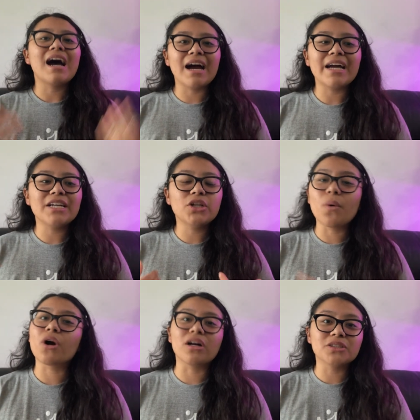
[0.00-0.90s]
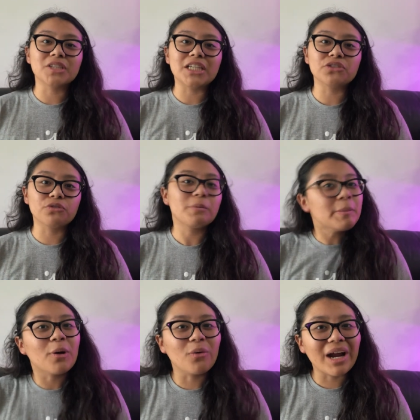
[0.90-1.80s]
I know a consultation for
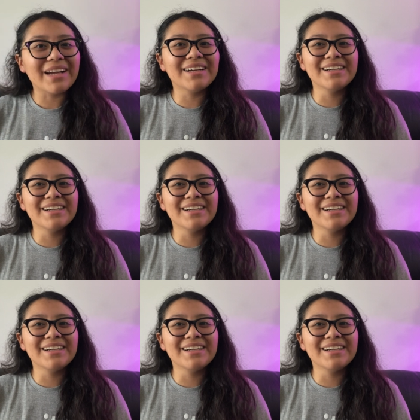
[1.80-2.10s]
people, right?